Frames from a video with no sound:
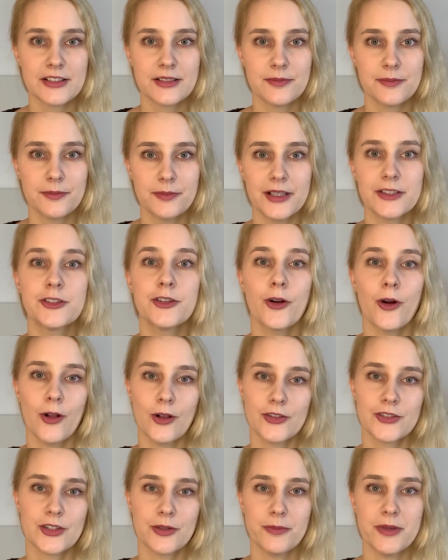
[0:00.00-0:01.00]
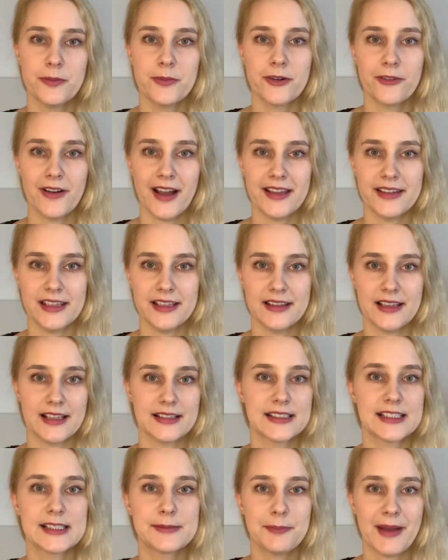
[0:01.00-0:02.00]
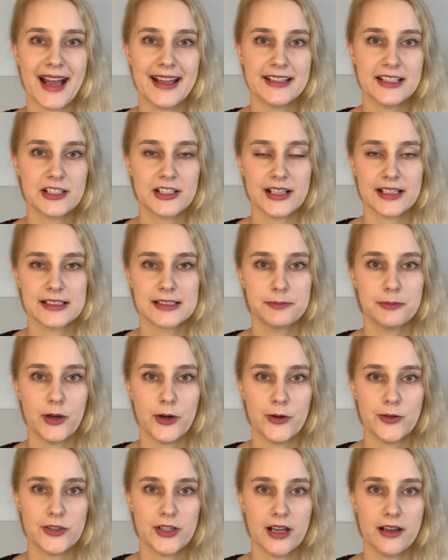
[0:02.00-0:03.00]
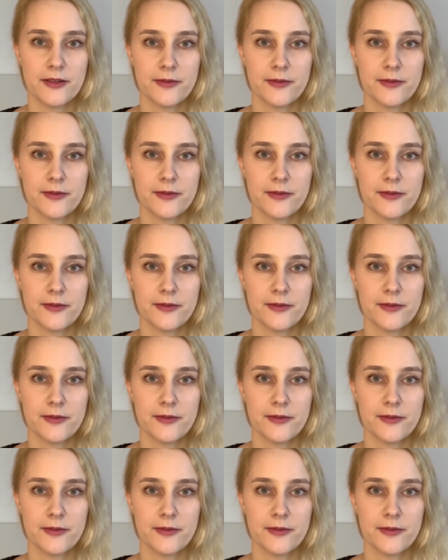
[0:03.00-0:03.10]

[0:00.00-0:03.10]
but you'll also be providing that Spanish exposure.